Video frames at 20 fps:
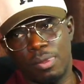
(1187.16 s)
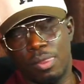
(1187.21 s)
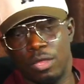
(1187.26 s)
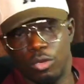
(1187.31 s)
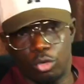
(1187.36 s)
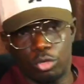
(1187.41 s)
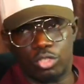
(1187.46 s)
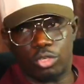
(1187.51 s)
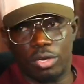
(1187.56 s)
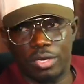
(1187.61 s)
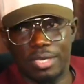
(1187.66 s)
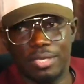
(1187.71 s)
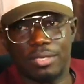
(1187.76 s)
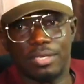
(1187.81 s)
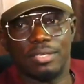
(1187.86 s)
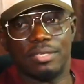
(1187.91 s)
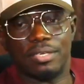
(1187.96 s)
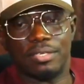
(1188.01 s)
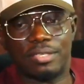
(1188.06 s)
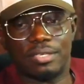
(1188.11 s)
No, so
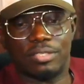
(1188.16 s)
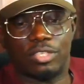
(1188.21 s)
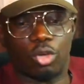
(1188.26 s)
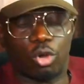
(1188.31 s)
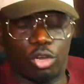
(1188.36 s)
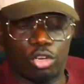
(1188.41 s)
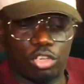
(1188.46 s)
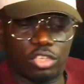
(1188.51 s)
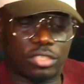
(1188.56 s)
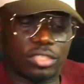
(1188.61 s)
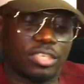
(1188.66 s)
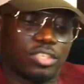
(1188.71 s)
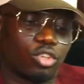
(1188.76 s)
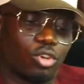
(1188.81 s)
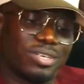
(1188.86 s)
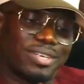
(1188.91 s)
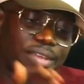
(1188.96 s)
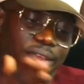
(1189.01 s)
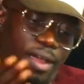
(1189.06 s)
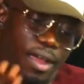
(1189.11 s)
the onus is on
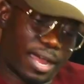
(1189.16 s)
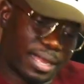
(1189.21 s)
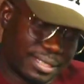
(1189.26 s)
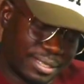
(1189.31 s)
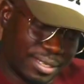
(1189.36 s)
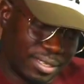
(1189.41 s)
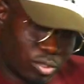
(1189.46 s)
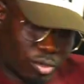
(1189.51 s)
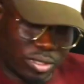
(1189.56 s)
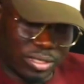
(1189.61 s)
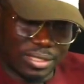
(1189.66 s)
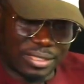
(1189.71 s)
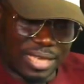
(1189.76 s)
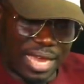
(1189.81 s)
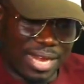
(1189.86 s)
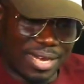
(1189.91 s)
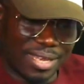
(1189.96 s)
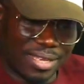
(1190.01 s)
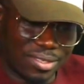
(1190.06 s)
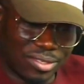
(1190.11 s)
the artist, on the
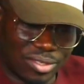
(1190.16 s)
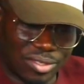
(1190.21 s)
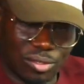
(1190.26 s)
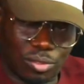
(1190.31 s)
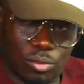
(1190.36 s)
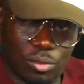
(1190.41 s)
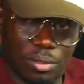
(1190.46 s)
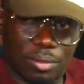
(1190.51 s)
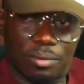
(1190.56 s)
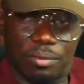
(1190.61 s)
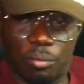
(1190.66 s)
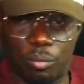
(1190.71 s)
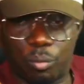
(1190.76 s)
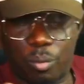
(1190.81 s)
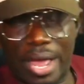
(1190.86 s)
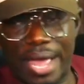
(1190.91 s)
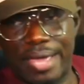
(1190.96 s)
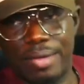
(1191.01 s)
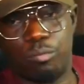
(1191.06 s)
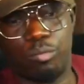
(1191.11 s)
talent.
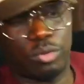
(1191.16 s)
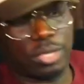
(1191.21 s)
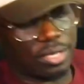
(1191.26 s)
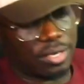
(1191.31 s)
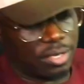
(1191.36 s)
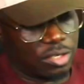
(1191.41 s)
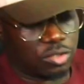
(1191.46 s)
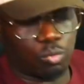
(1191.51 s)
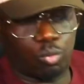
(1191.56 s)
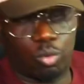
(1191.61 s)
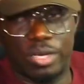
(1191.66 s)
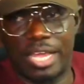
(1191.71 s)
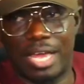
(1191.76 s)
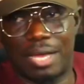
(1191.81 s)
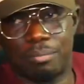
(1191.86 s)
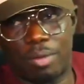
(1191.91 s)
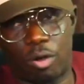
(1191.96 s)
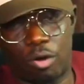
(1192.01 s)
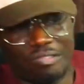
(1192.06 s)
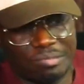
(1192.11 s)
Why is Wole Agba
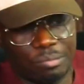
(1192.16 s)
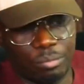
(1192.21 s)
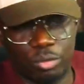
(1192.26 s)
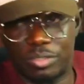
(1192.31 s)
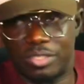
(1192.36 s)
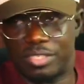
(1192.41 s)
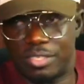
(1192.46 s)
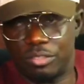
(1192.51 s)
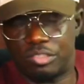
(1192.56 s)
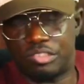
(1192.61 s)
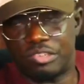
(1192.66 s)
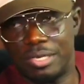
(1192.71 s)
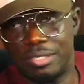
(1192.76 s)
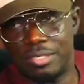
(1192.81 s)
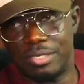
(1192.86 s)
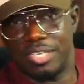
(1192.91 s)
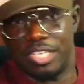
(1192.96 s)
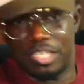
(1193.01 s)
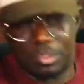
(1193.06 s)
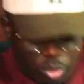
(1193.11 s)
or Remote still trending?
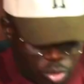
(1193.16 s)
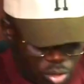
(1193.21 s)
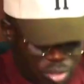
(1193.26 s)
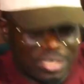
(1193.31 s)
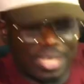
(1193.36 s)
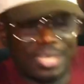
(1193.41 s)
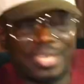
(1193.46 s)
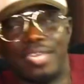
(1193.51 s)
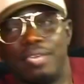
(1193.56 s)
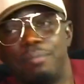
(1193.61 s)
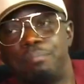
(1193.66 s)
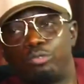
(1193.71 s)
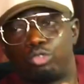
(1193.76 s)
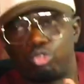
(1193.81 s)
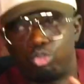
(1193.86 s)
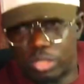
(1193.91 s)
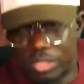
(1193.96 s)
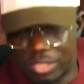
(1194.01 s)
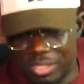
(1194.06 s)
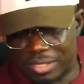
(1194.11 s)
It's because they keep
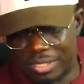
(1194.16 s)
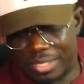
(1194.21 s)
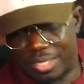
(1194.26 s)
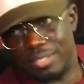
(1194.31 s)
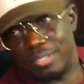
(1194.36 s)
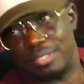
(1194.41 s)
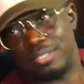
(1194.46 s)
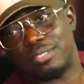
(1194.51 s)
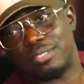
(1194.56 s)
shooting skits.